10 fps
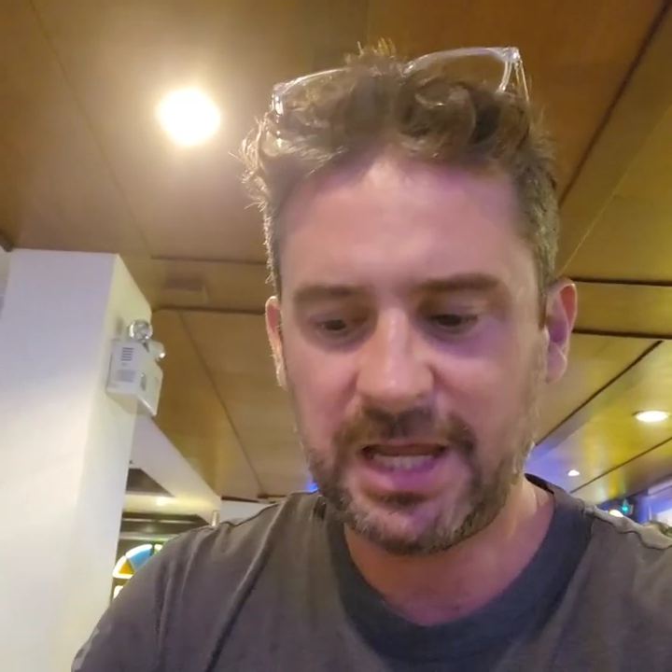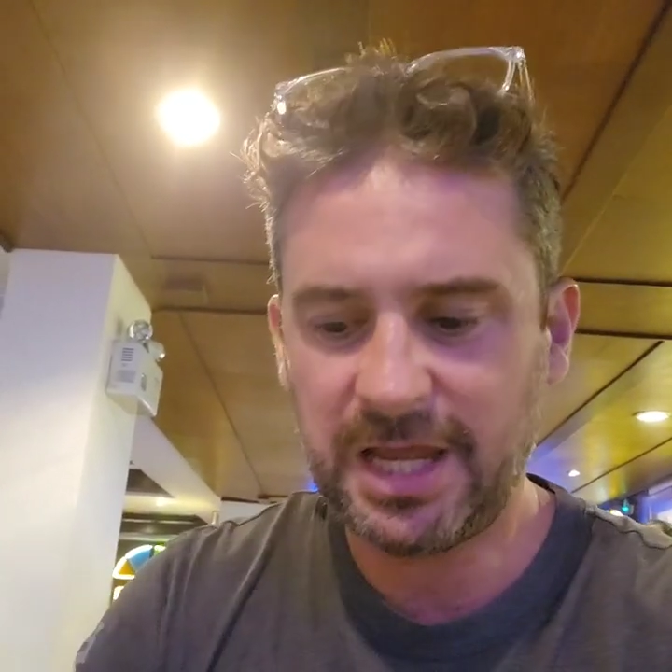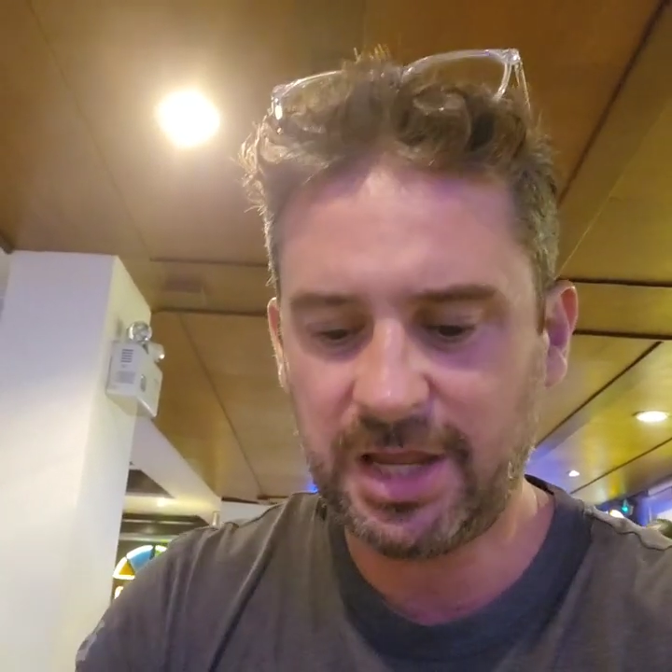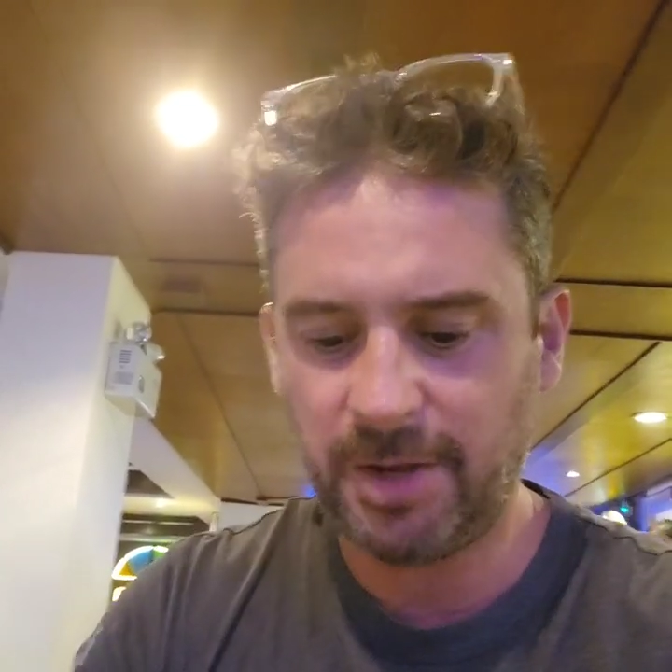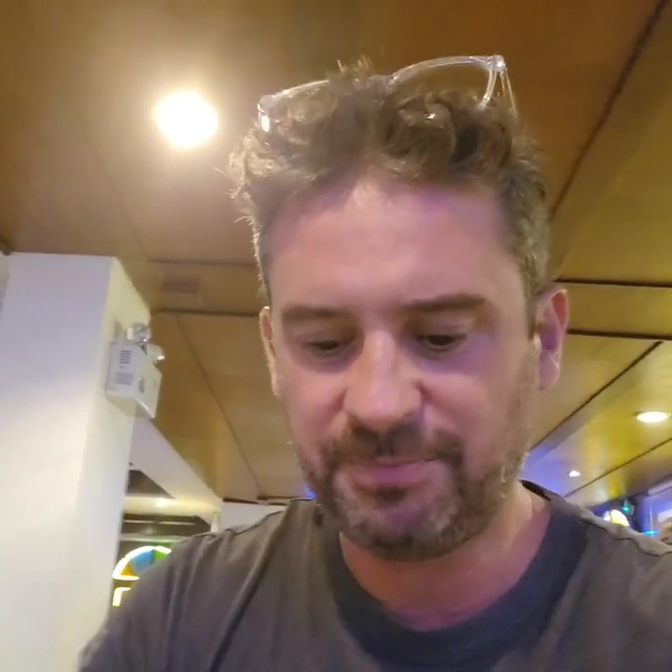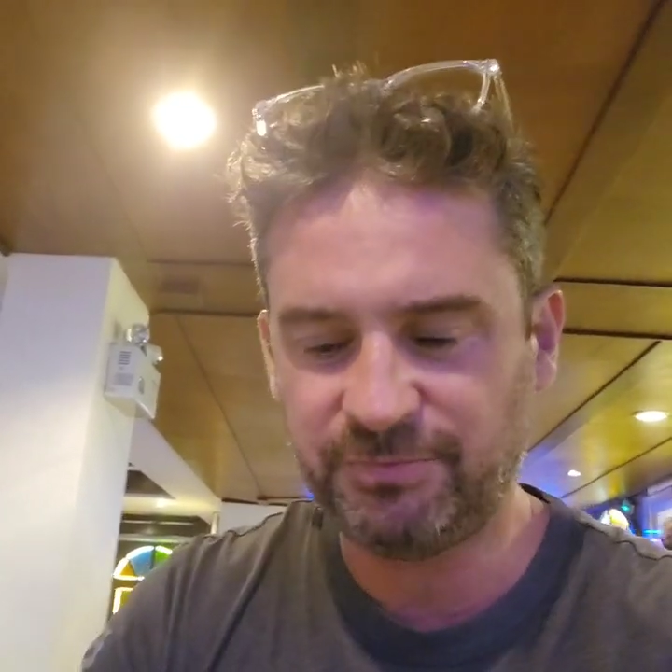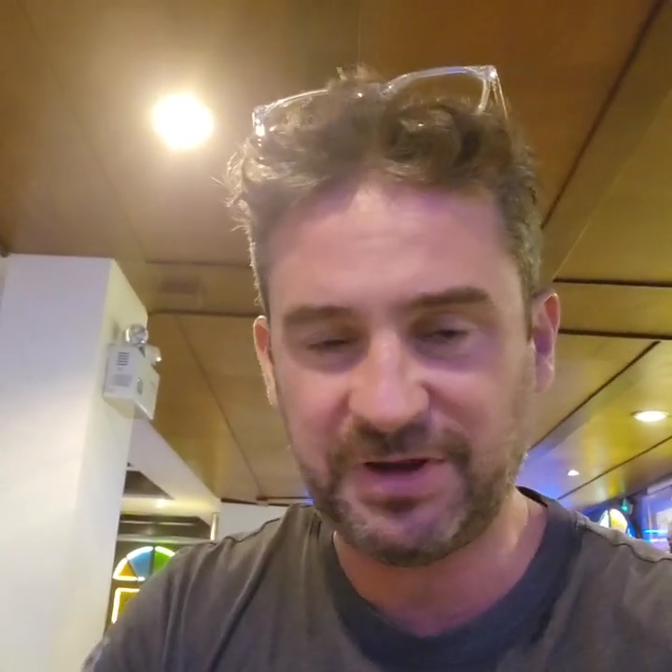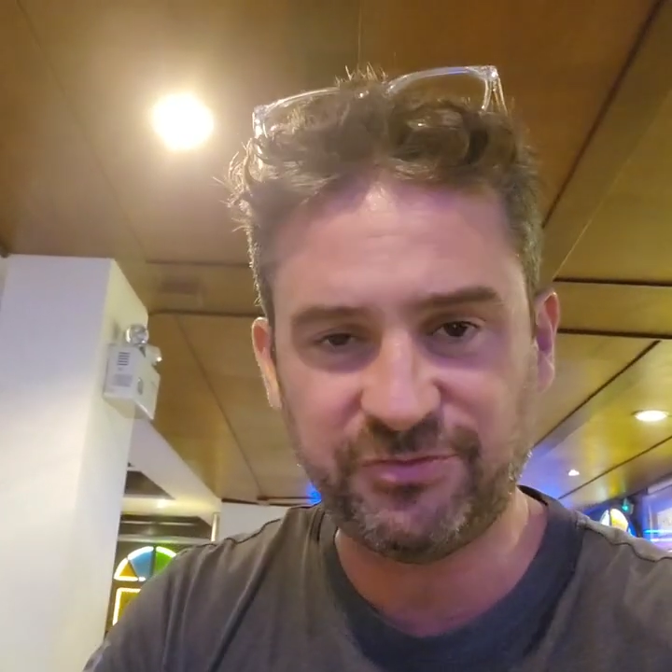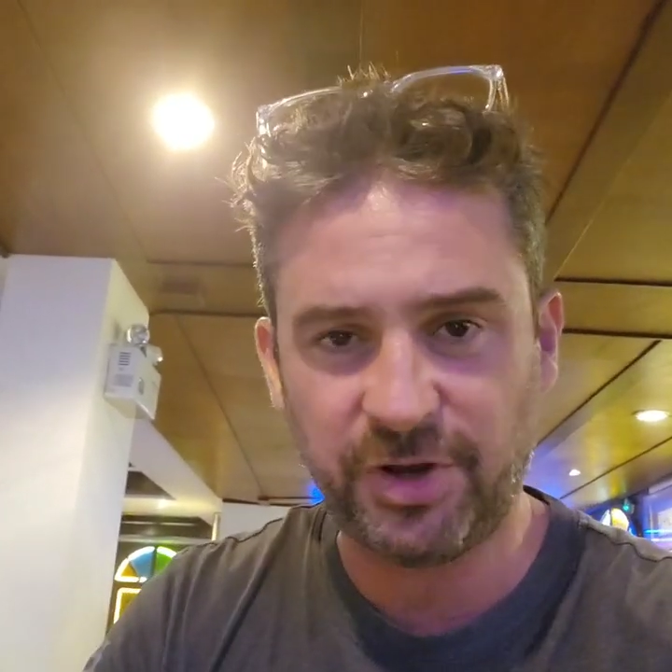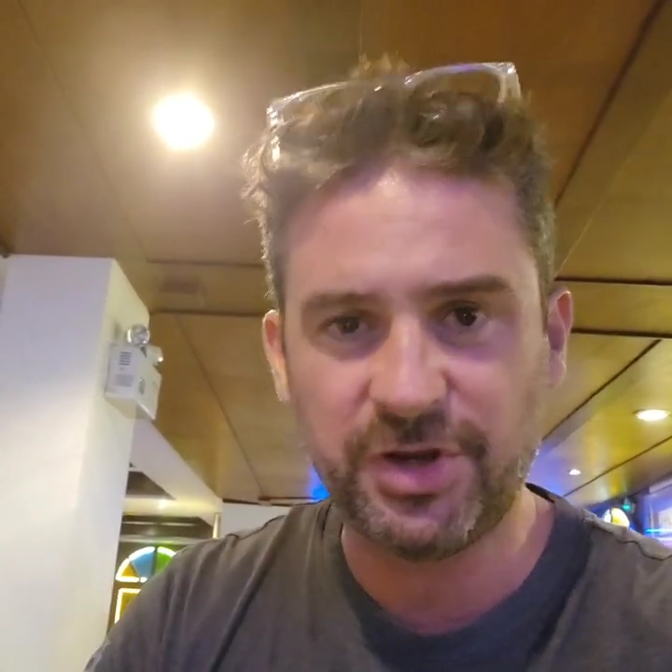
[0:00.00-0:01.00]
Hops
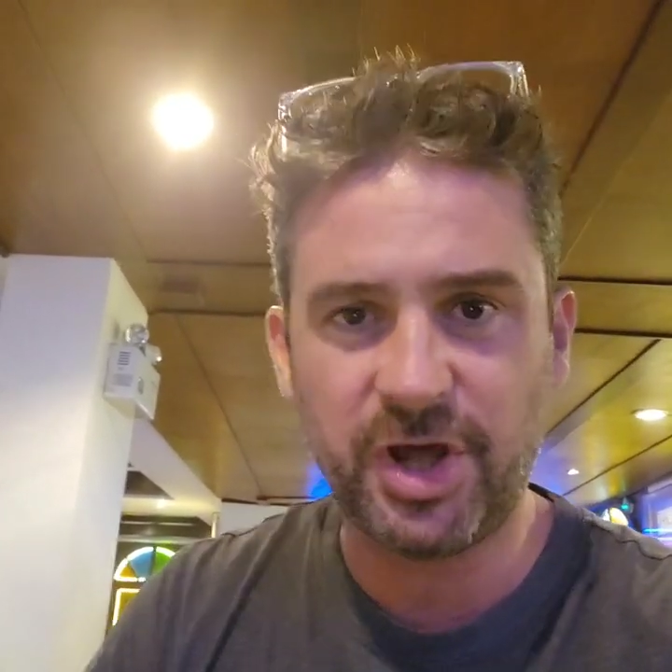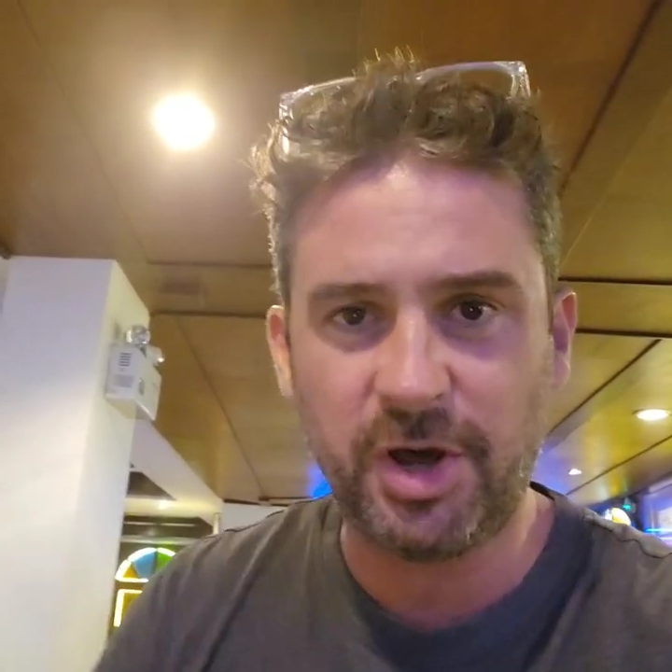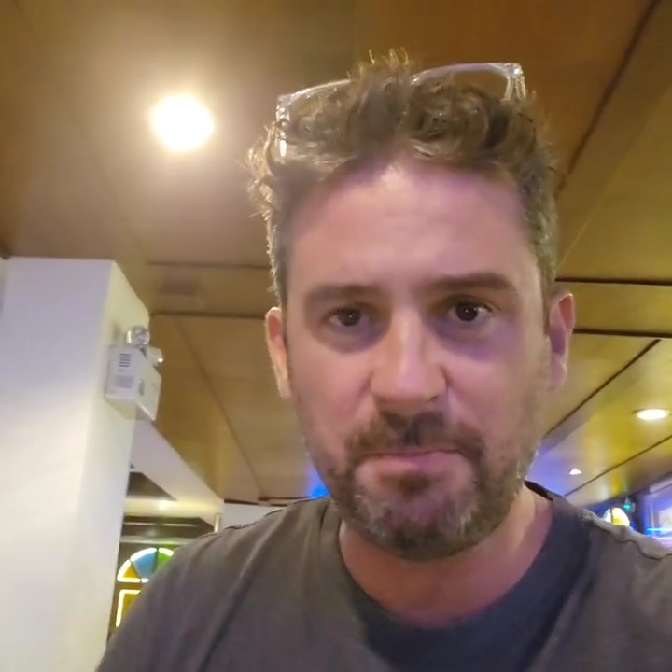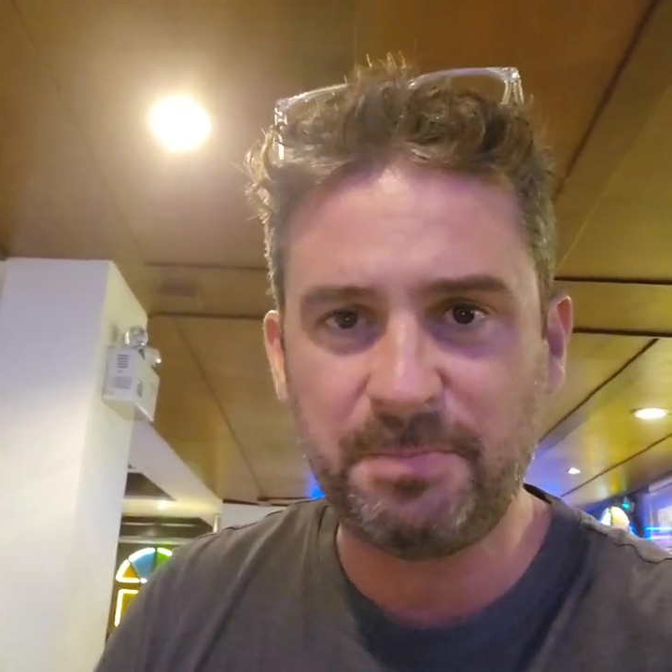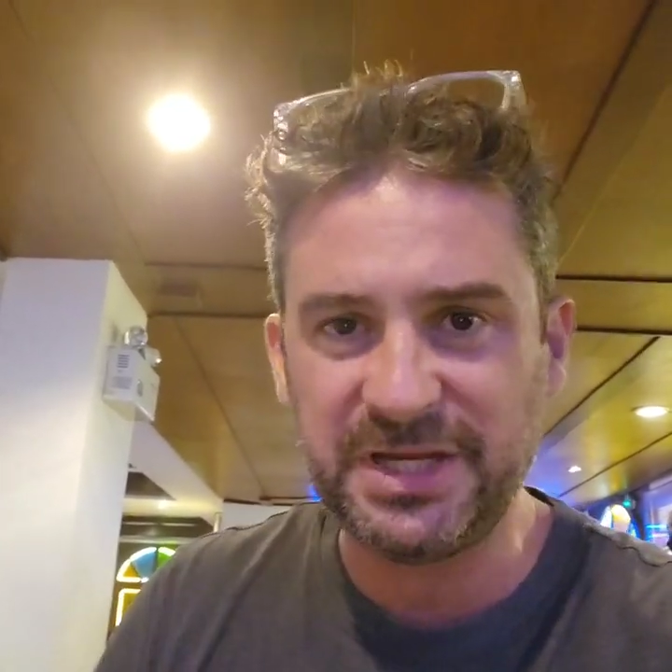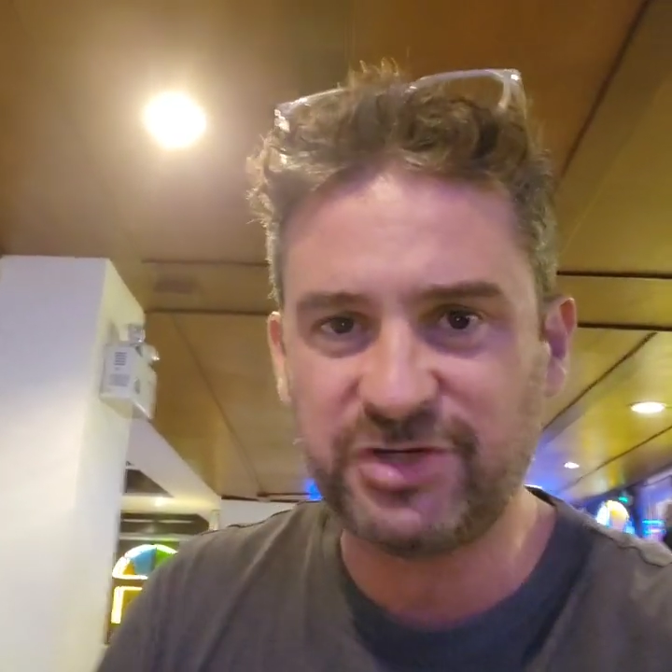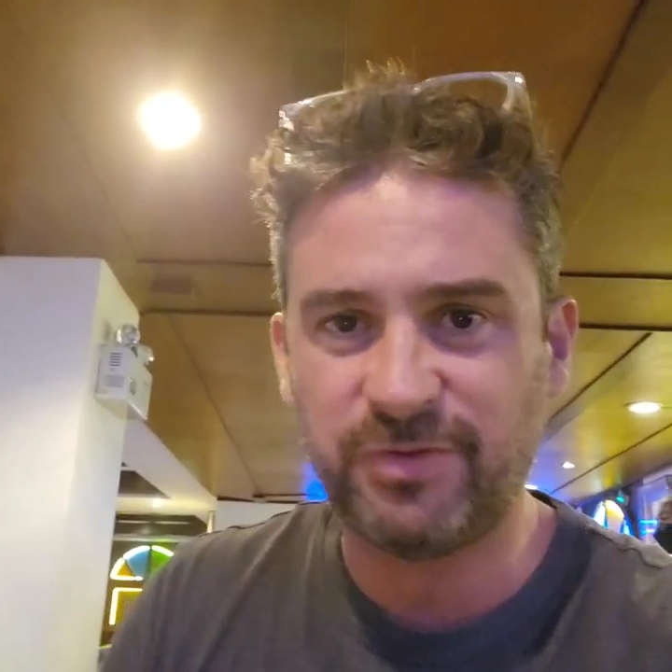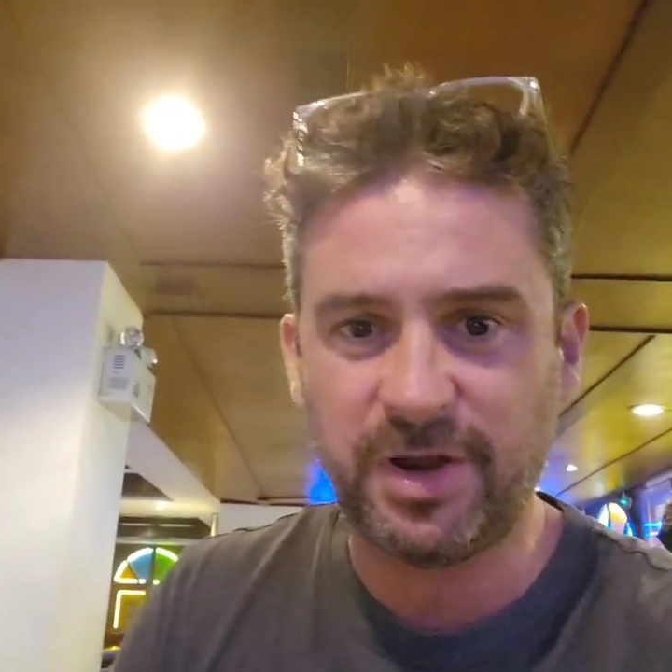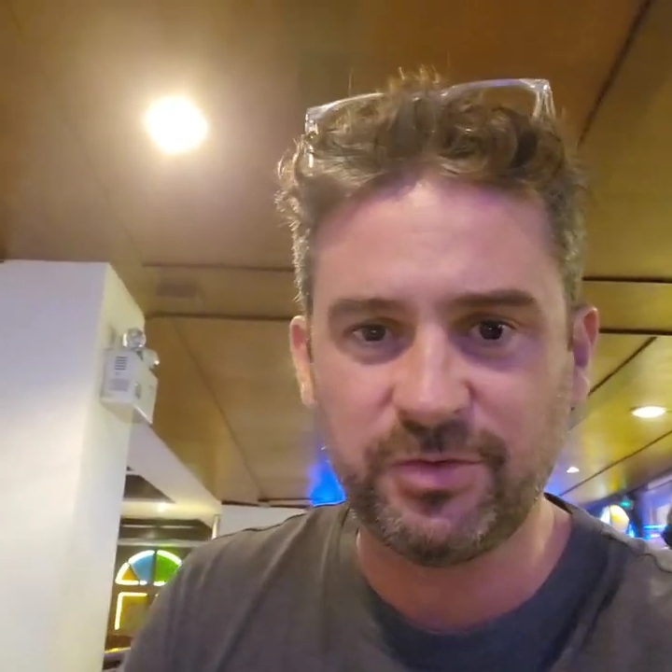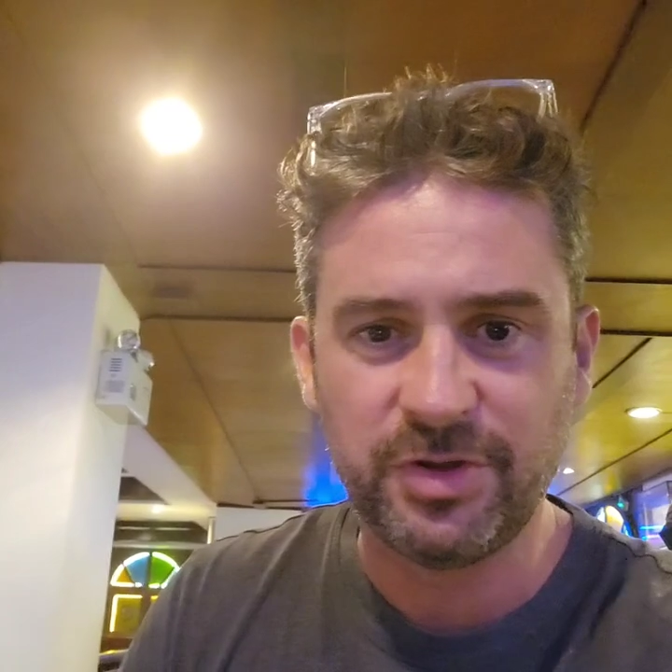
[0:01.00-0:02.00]
restaurant on Beach
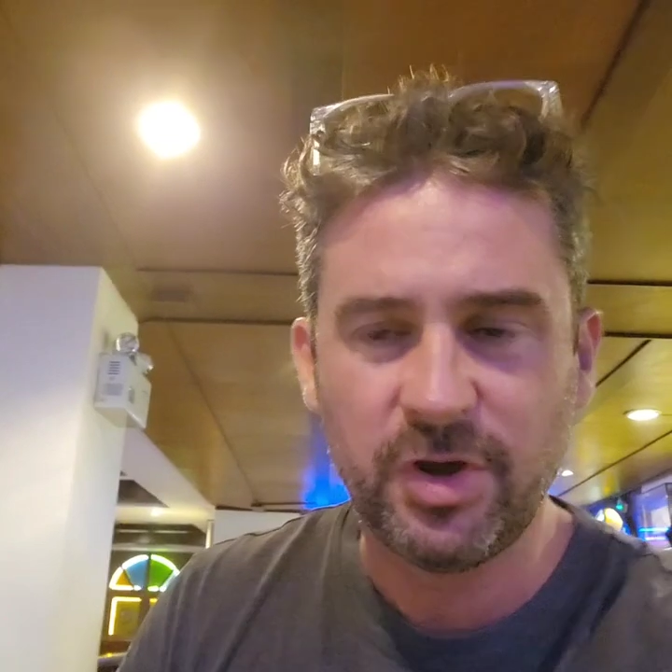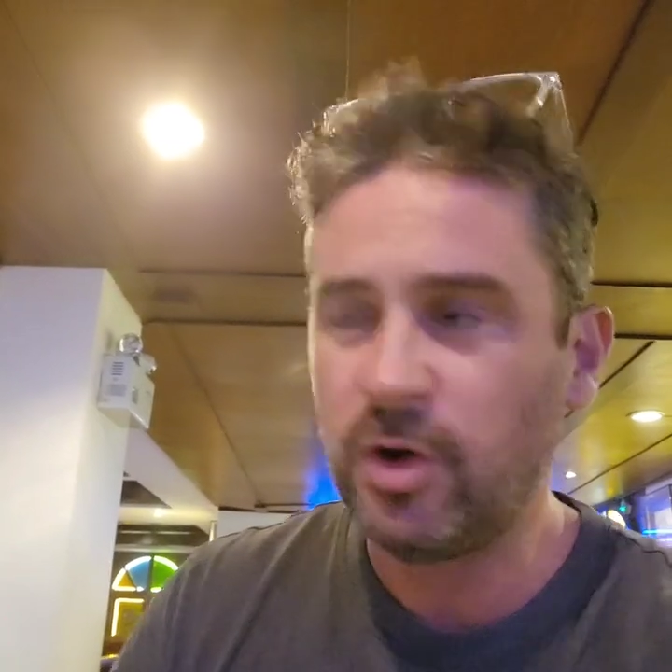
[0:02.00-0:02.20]
Road,